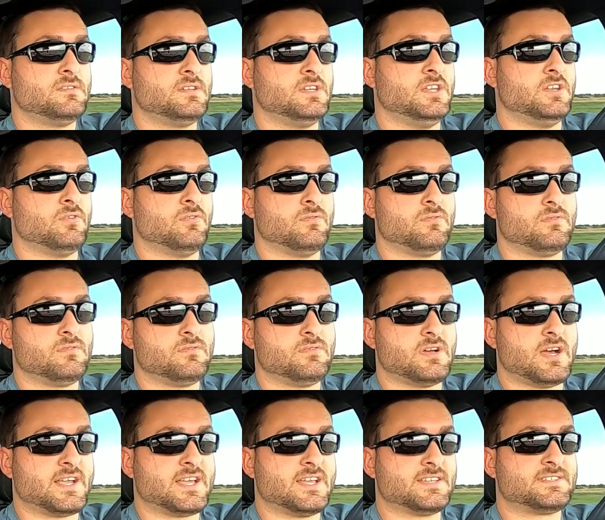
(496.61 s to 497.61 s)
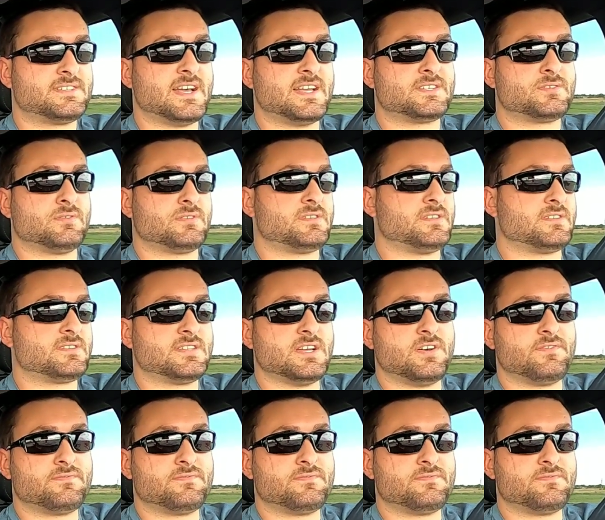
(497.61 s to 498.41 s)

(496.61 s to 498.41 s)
you know, I guess that's what's the